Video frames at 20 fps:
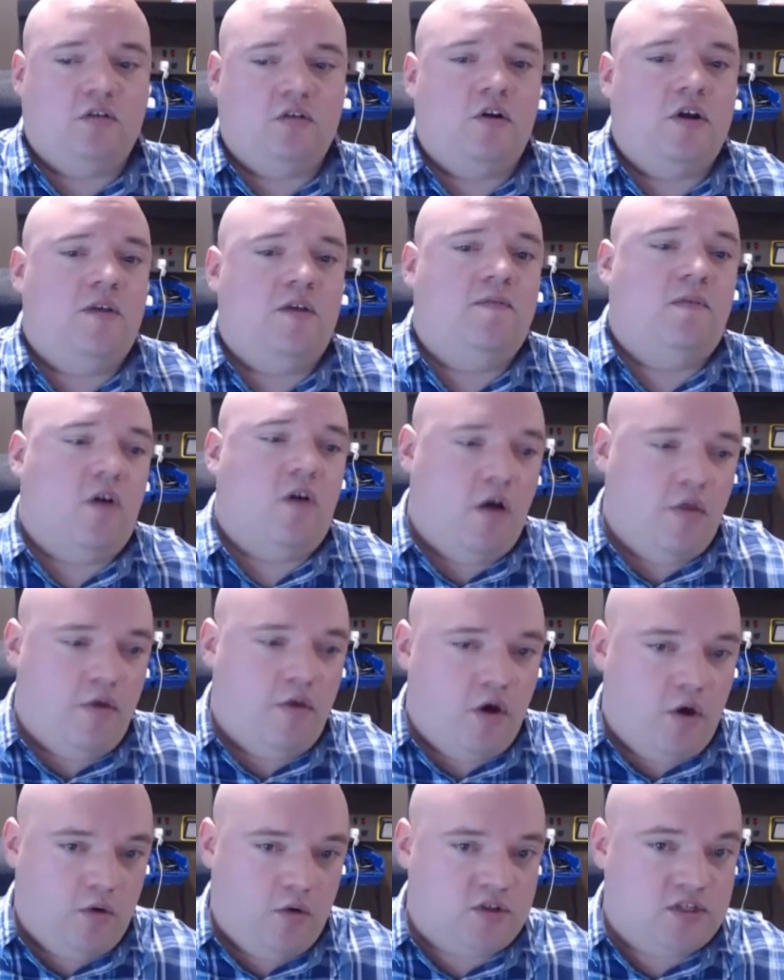looking for all
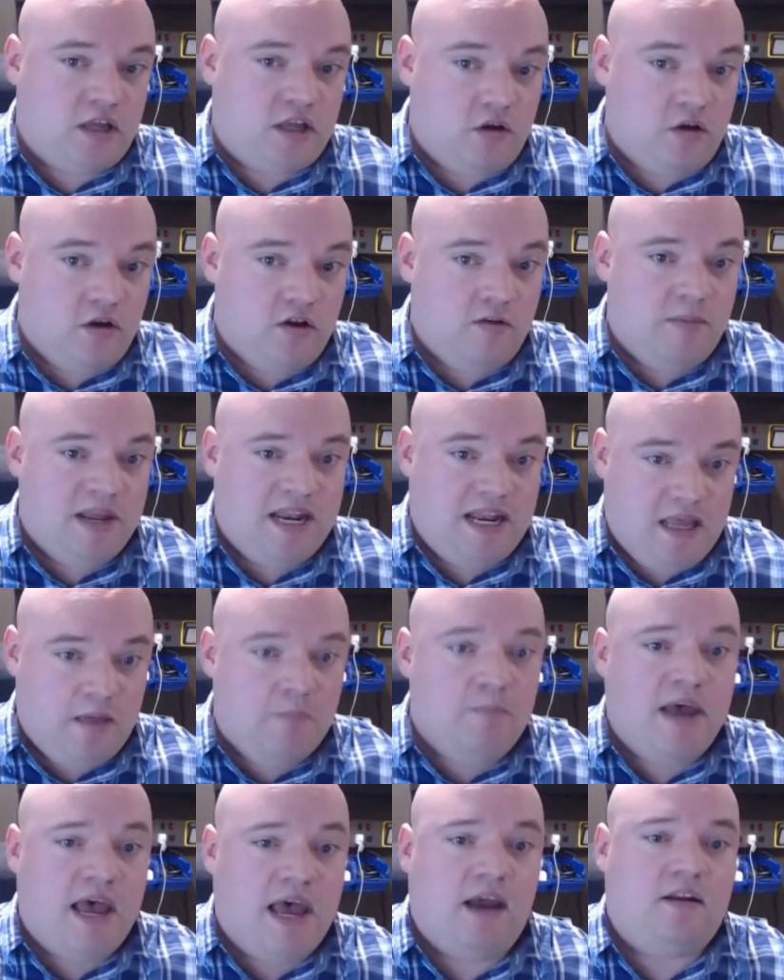the hosts that could have been
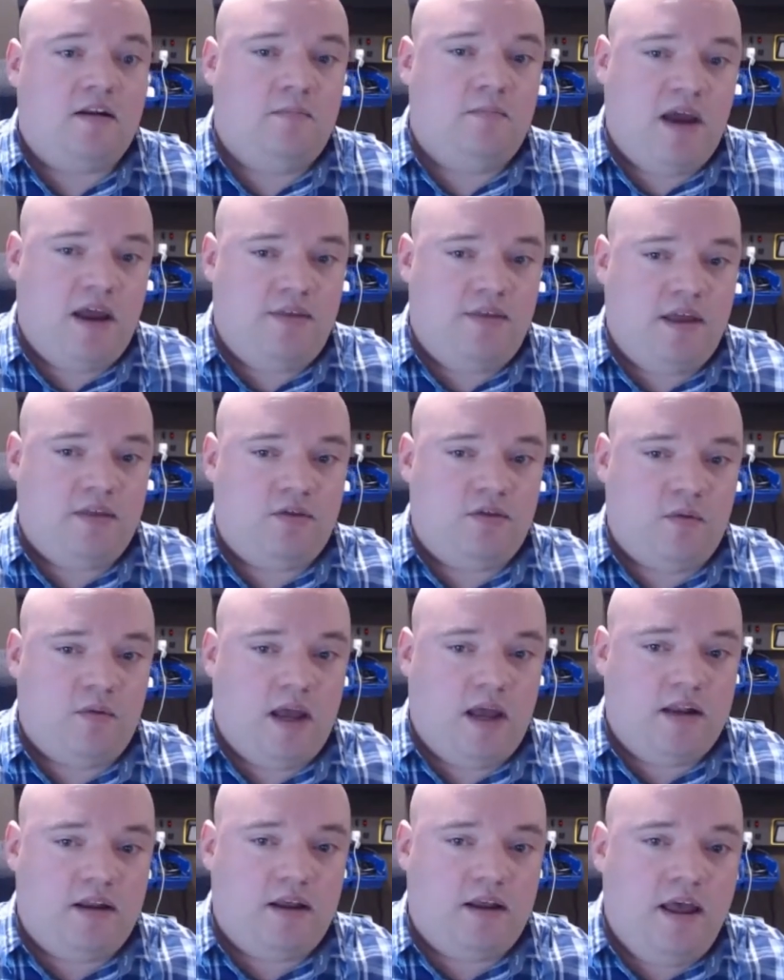impacted by that
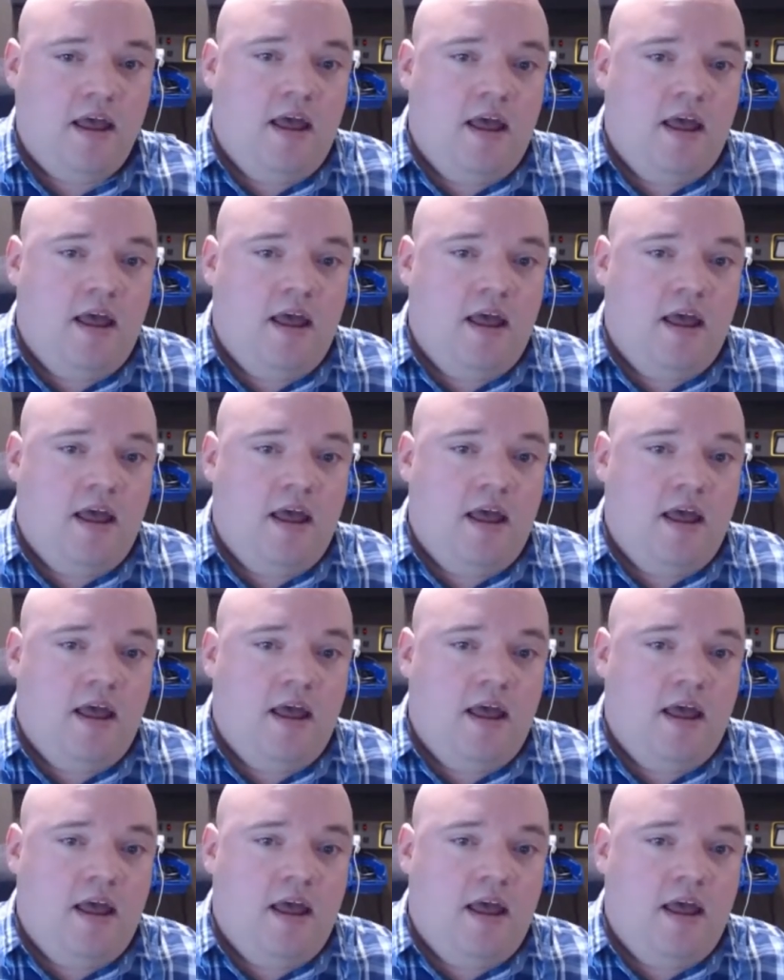threat.